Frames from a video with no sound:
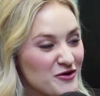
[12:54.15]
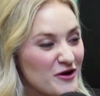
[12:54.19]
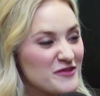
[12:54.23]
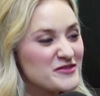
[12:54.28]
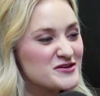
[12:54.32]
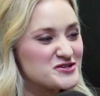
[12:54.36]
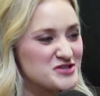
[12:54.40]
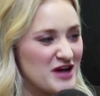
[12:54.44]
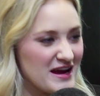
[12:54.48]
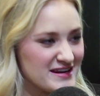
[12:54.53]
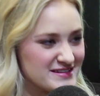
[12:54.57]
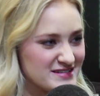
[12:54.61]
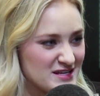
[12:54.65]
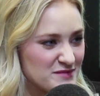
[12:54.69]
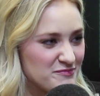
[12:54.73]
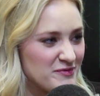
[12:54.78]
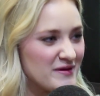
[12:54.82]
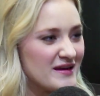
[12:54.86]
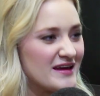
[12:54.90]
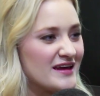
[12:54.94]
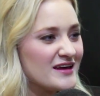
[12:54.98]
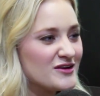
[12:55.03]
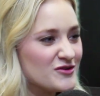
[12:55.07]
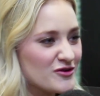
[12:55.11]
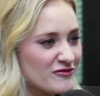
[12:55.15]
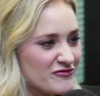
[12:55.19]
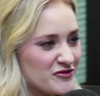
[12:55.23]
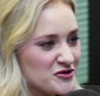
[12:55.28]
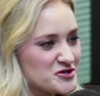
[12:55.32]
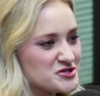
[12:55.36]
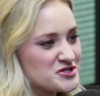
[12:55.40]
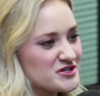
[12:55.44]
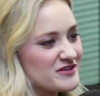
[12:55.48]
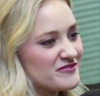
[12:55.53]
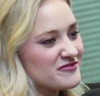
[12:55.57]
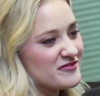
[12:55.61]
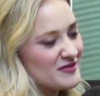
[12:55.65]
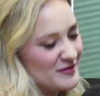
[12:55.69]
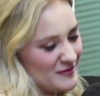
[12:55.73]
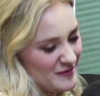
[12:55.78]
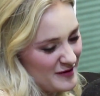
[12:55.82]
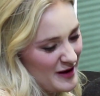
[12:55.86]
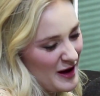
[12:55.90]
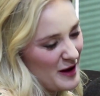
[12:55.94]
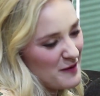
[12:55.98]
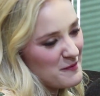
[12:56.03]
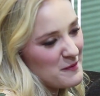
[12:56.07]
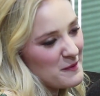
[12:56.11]
You had the JTP. Your version. I
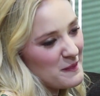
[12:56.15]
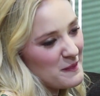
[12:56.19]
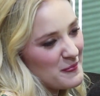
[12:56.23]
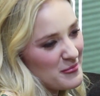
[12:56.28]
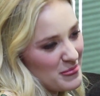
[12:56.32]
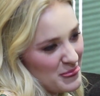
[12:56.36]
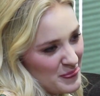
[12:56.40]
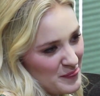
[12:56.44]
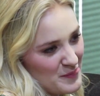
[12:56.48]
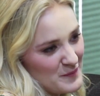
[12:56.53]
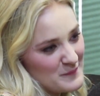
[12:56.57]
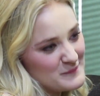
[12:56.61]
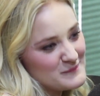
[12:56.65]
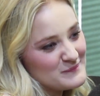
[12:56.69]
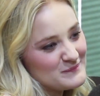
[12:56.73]
had everything.